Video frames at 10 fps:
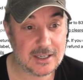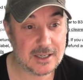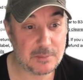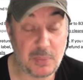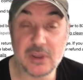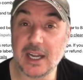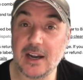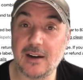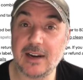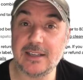But they
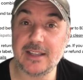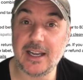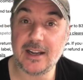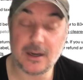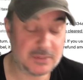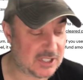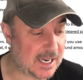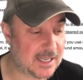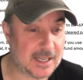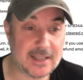are out there. I'm
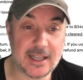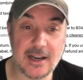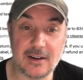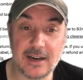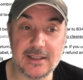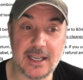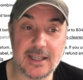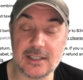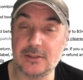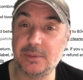saying that they are out there.
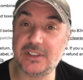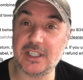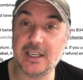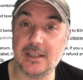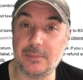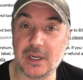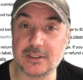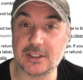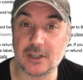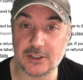That could be sitting in a
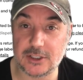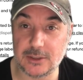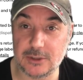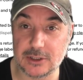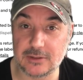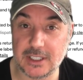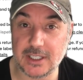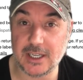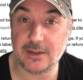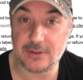box of costume jewellery.
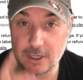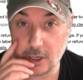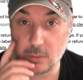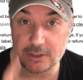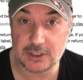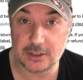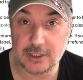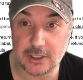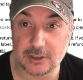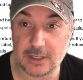And if you know what
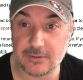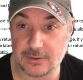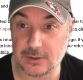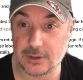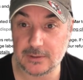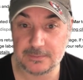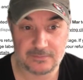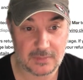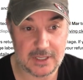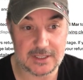you're looking for,
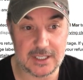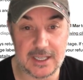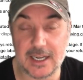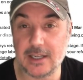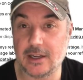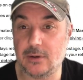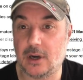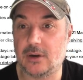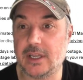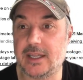you see that, you go,
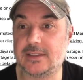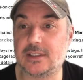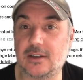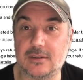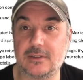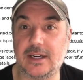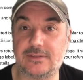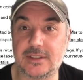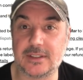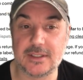oh yeah, that's a
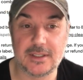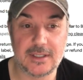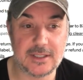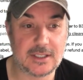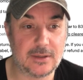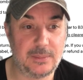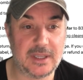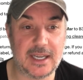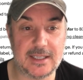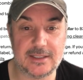Corocraft. Let's go and pick
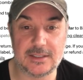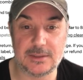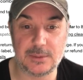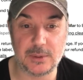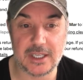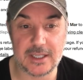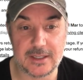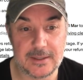that lizard up quick,